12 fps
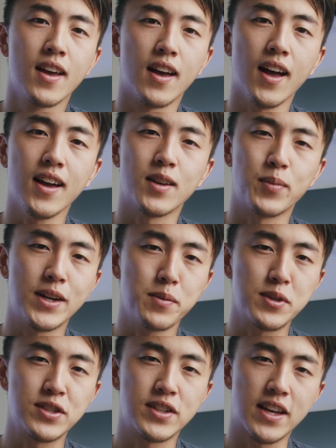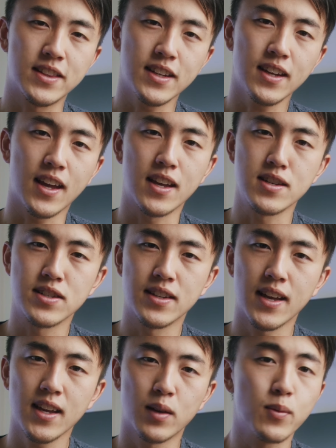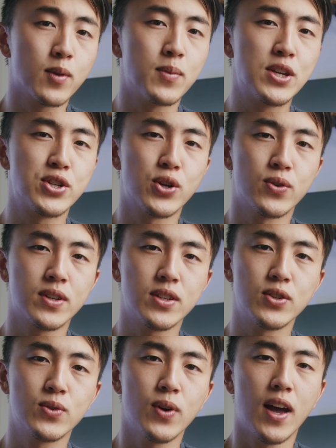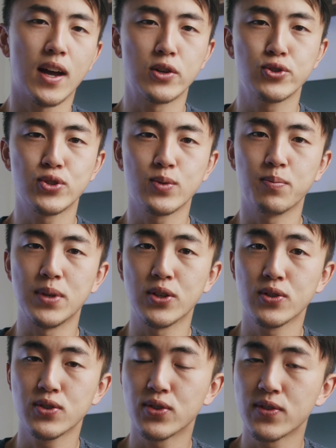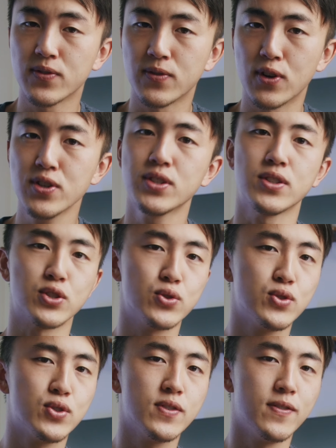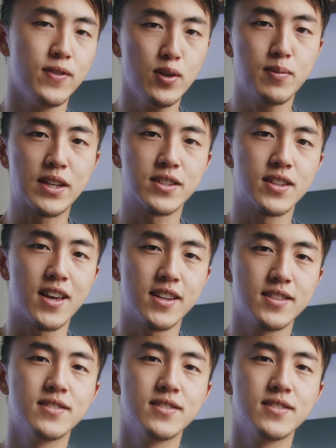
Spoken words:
Hi, my name is Stanley, and today I'm going to be showing you how to build your first YouTube filming set.